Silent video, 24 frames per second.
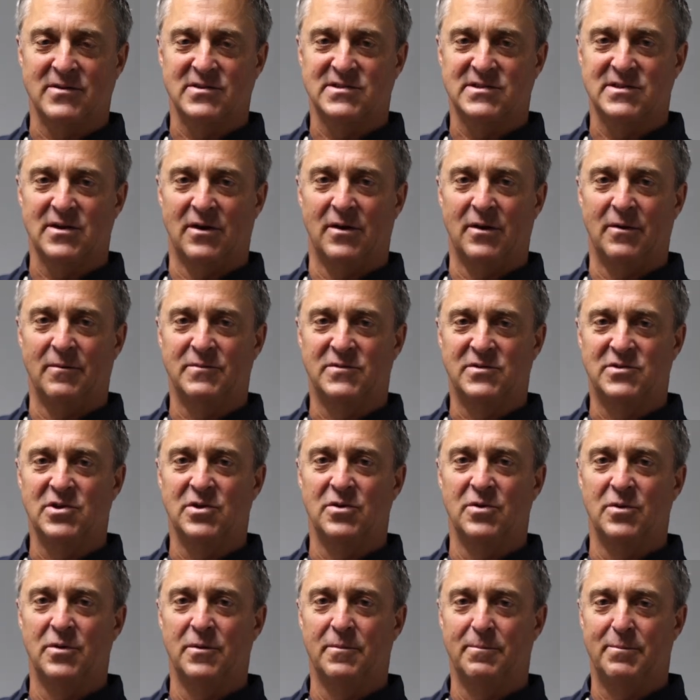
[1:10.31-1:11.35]
So
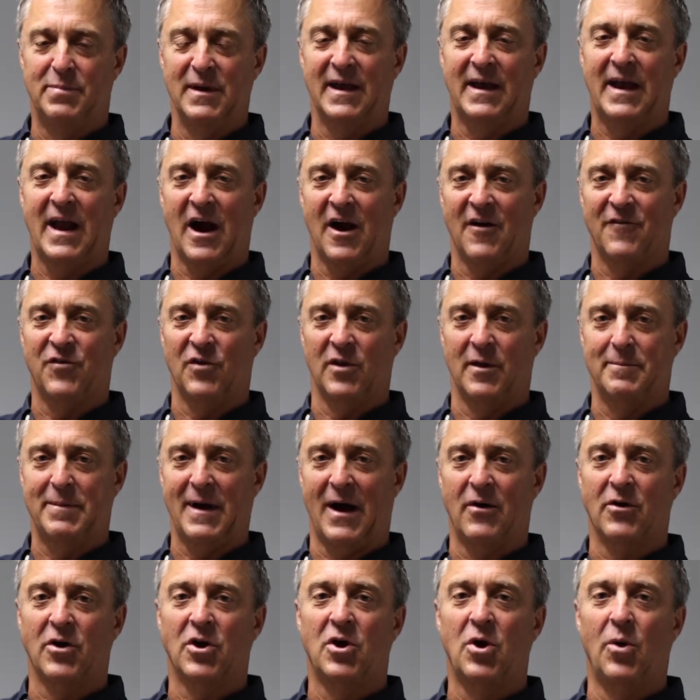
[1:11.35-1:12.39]
do be careful
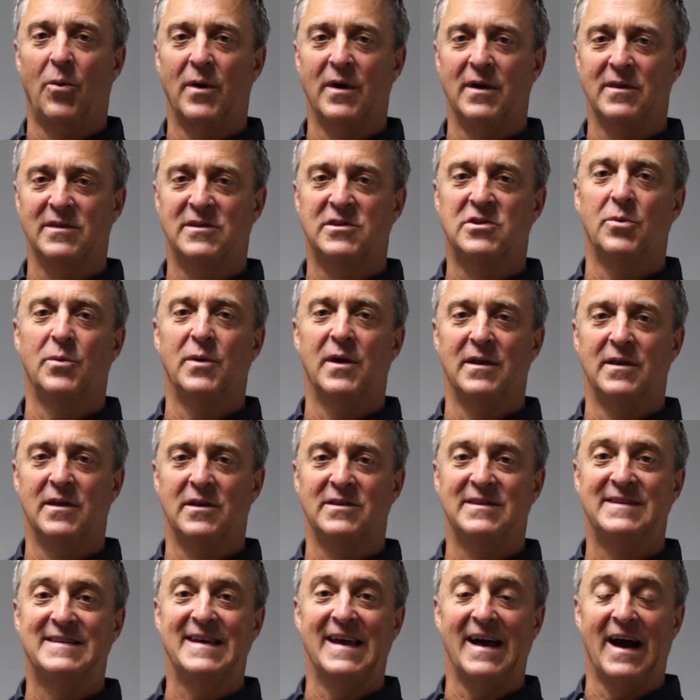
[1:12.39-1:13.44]
about going and doing
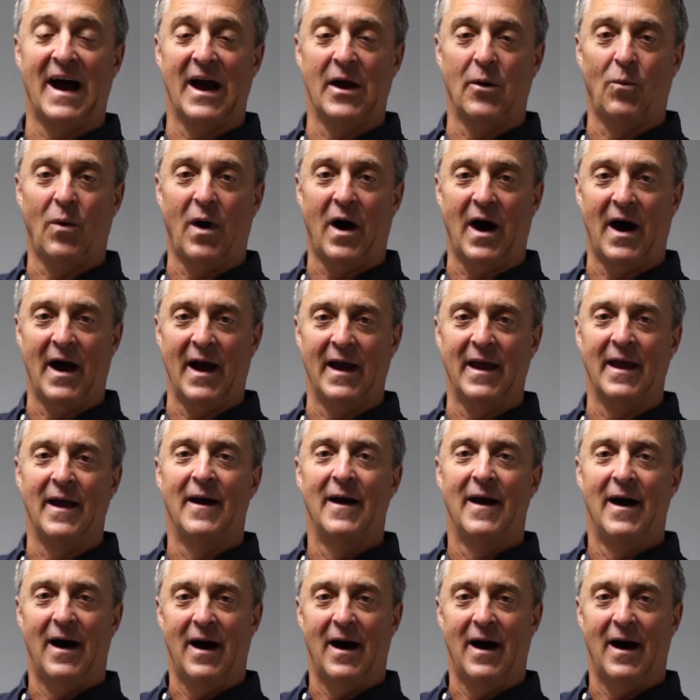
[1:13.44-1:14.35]
it DIY